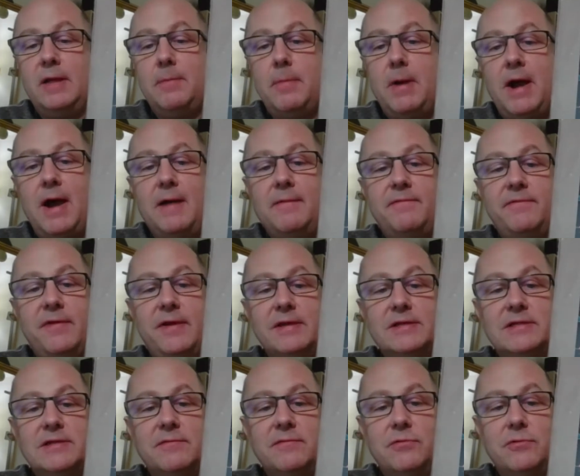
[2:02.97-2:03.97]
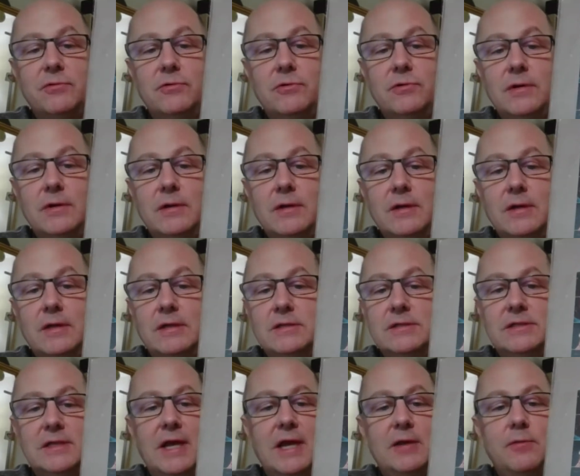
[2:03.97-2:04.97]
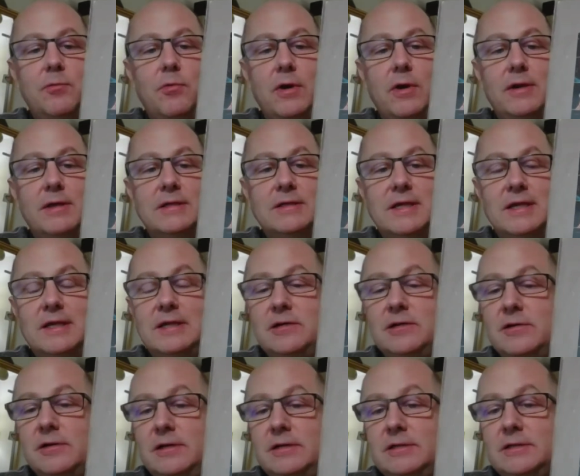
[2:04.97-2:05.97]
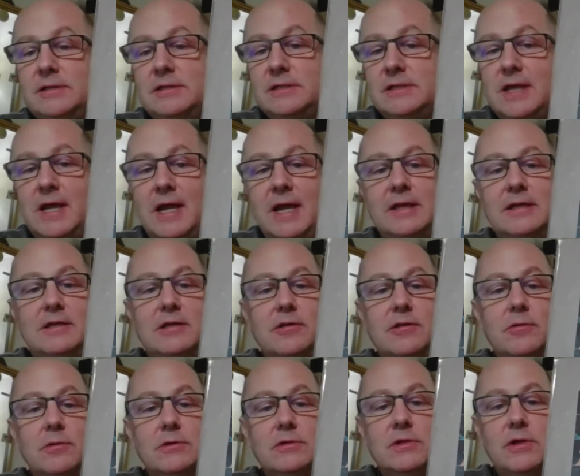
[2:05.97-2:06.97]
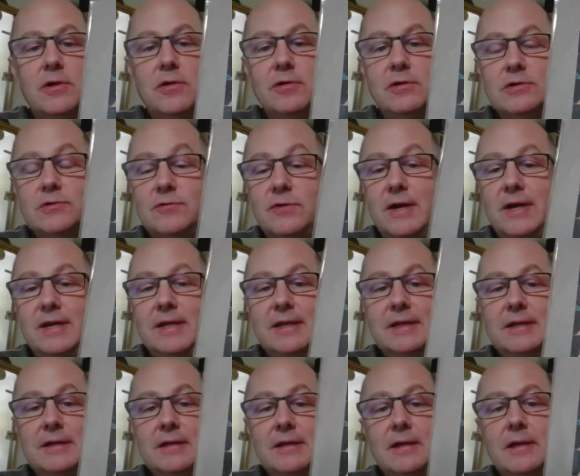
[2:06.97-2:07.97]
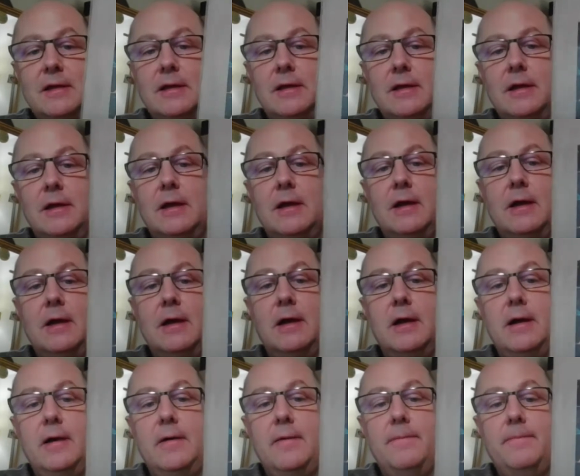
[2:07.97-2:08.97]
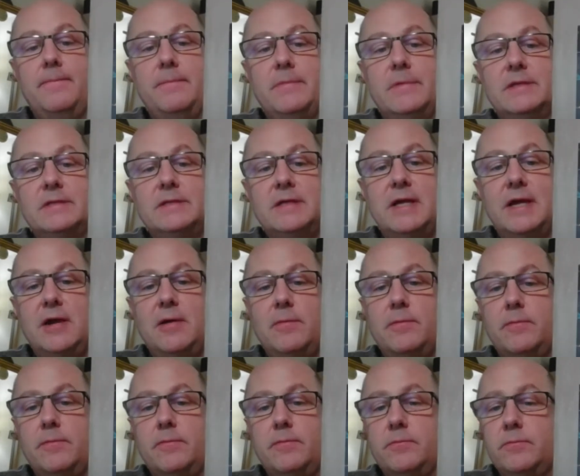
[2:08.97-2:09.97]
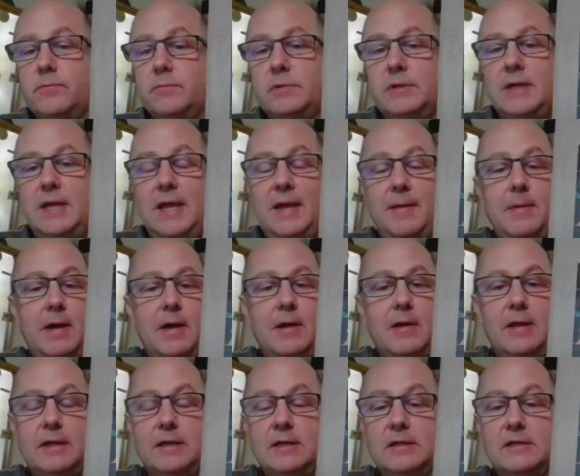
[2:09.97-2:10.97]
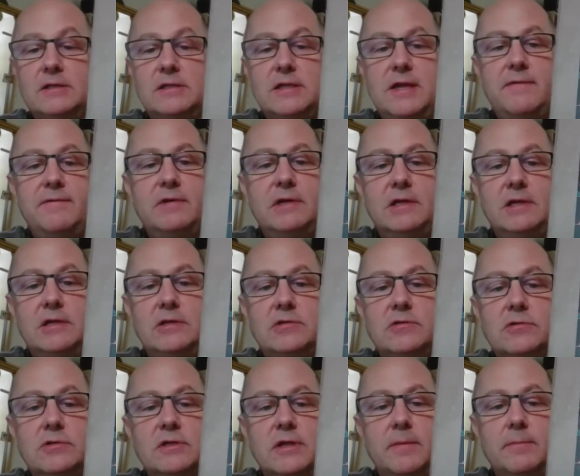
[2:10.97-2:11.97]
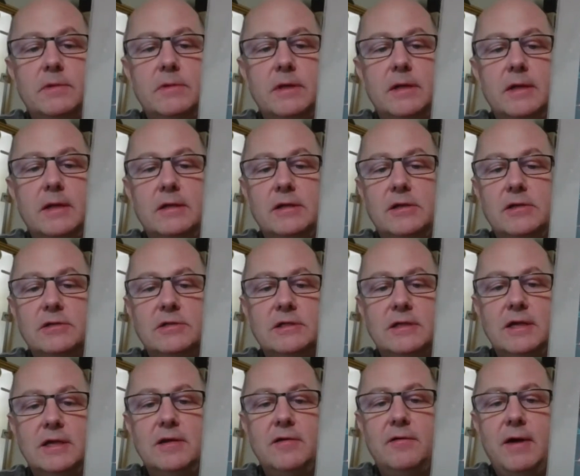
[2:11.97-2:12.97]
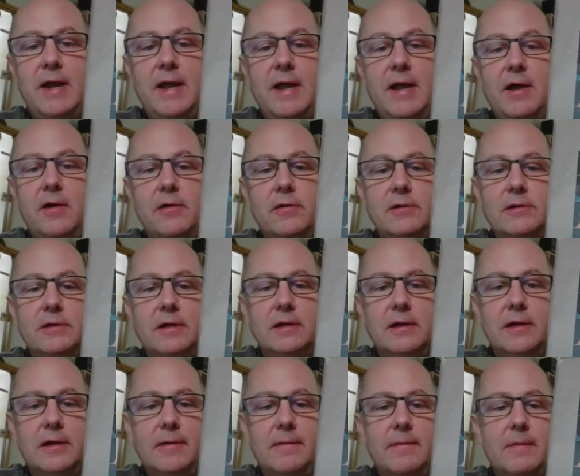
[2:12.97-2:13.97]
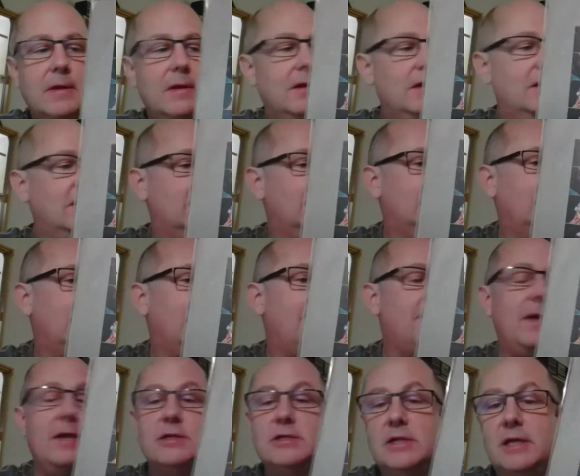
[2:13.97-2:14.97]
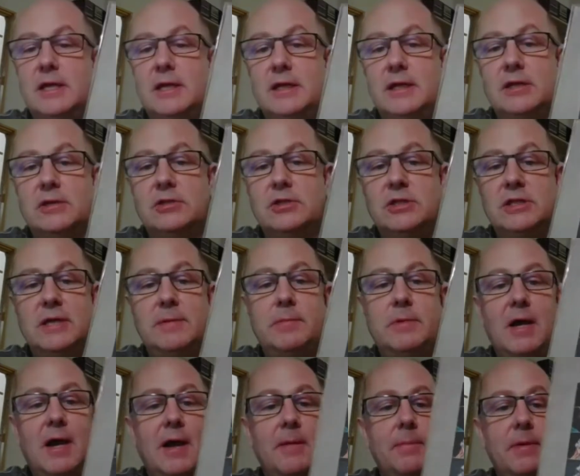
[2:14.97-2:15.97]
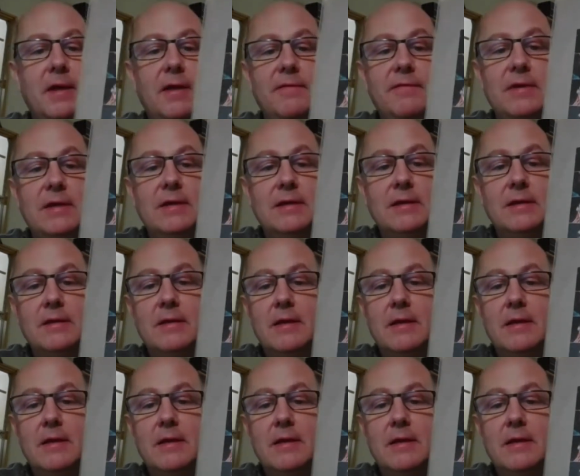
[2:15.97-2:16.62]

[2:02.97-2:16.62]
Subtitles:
Pop Festival. Side 1 is Hendrix. Side 2 is Otis Redding. This album came out like in the 70s or something. You see it around. I managed to get a good cheap copy of it.